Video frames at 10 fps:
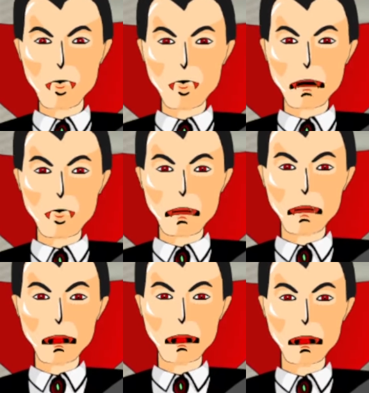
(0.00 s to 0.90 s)

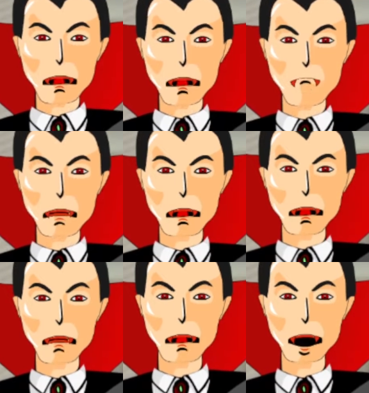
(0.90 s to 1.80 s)
Dracula. I did not sleep
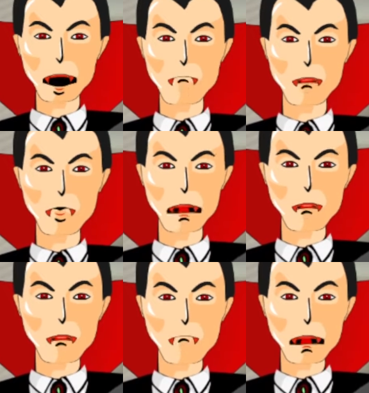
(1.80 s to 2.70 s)
well, though my
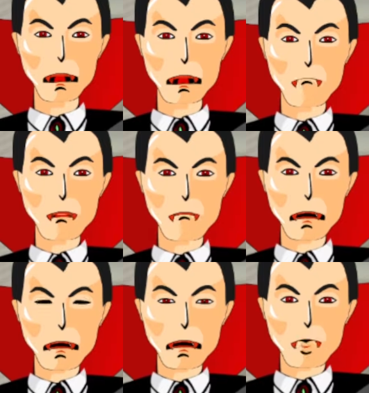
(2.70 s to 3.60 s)
bed was comfortable
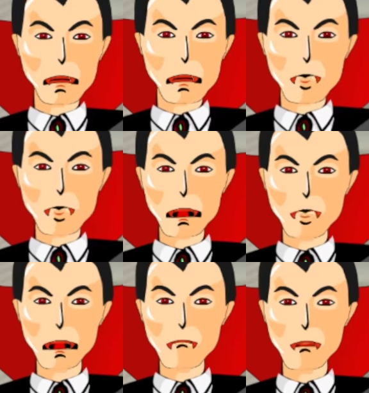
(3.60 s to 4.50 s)
enough, for I had all
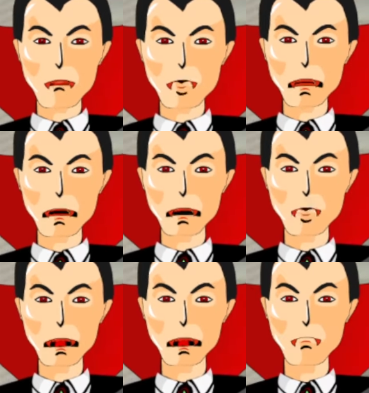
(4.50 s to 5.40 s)
sorts of queer
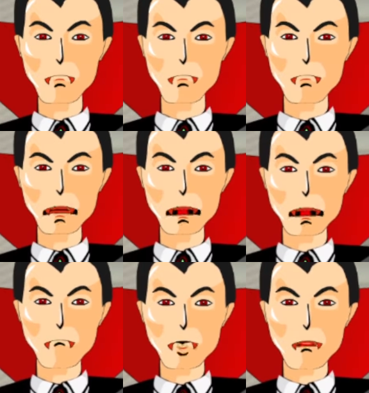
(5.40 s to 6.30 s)
dreams. There
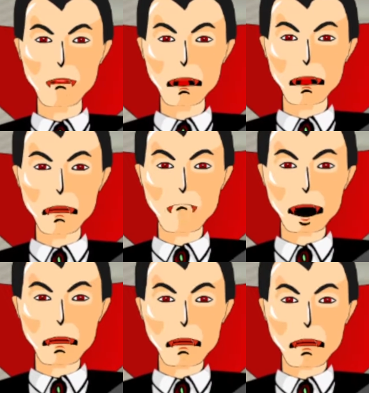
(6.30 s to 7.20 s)
was a dog howling all
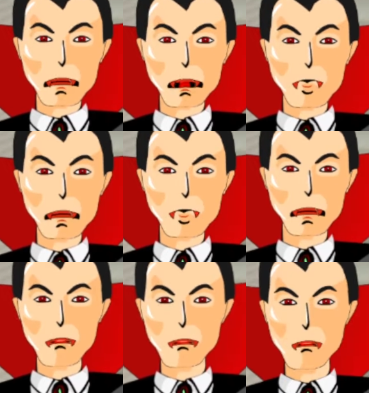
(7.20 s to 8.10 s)
night under my
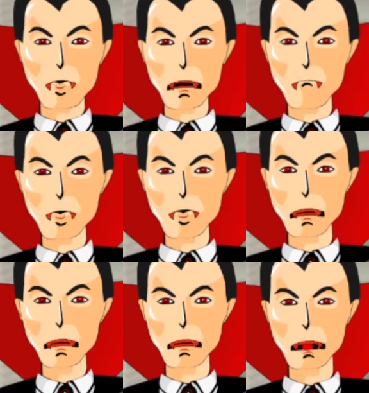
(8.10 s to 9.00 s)
window, which may
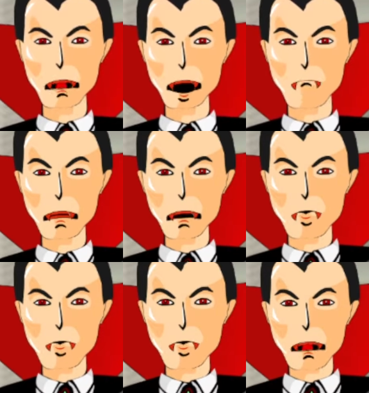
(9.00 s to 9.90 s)
have had something
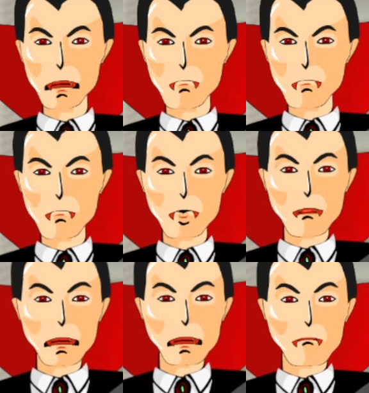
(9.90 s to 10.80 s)
to do with it, or
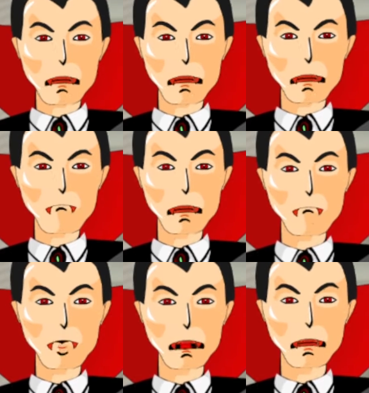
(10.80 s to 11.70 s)
it may have been a
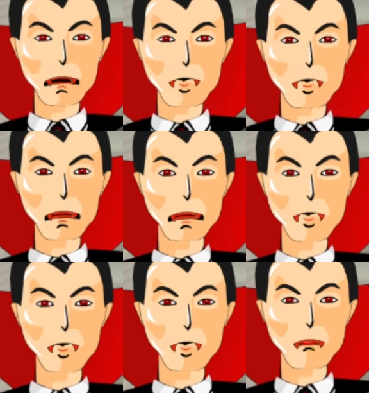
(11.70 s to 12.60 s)
paprika, for I
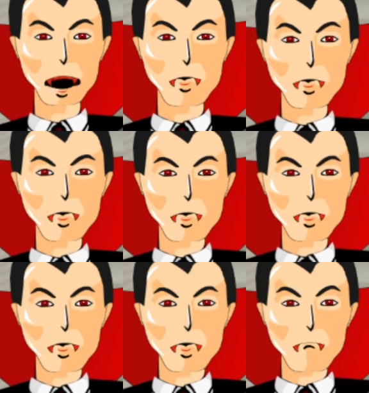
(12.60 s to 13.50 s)
had to drink up all the
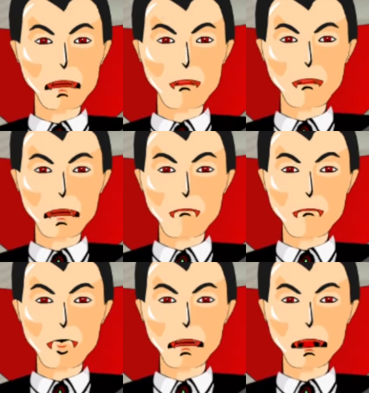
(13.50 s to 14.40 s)
water in my
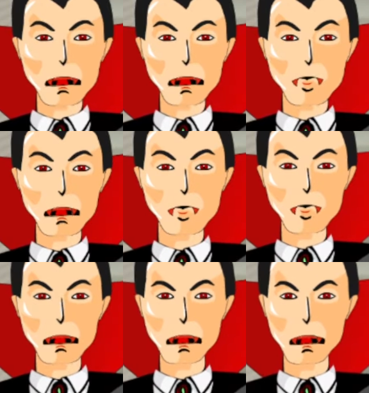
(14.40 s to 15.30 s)
carafe, and was still
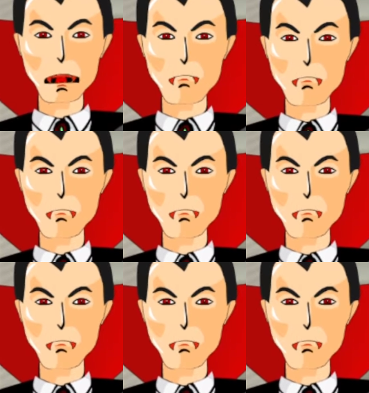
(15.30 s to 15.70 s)
thirsty.